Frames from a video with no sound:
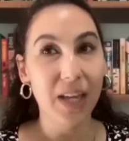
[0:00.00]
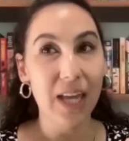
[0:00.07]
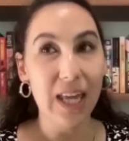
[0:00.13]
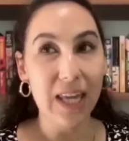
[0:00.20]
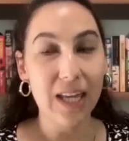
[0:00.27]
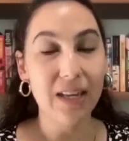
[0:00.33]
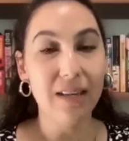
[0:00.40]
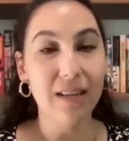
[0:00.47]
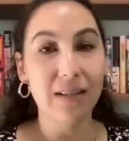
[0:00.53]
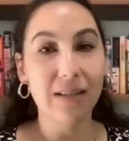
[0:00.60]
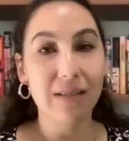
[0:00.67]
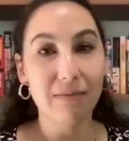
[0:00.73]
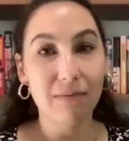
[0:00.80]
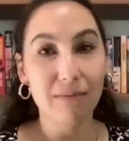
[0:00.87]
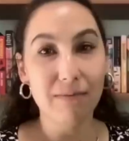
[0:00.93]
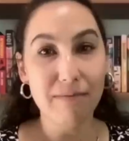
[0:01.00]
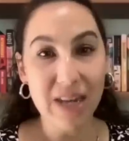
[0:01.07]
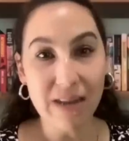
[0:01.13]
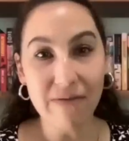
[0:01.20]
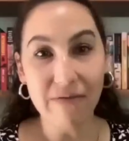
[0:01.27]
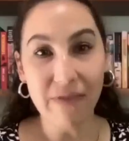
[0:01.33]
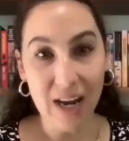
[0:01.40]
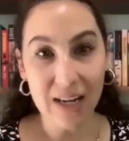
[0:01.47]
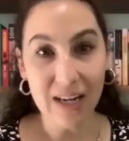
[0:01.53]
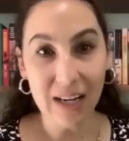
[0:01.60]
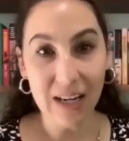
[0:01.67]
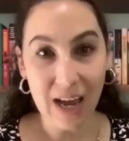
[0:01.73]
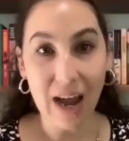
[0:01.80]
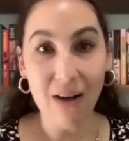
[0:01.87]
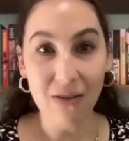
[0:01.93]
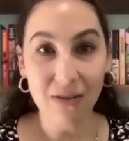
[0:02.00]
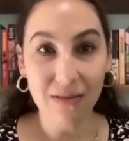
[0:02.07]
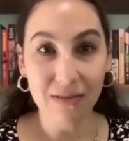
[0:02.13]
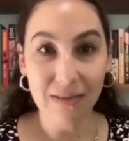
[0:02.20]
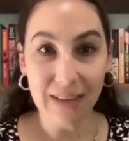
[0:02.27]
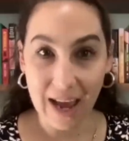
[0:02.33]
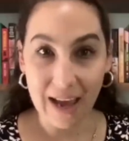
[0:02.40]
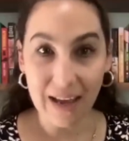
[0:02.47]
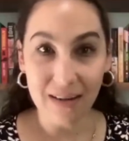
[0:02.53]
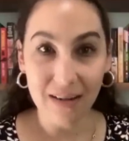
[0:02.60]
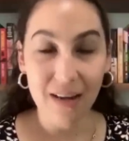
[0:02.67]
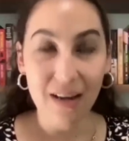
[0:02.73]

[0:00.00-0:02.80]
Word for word: is me finding out that.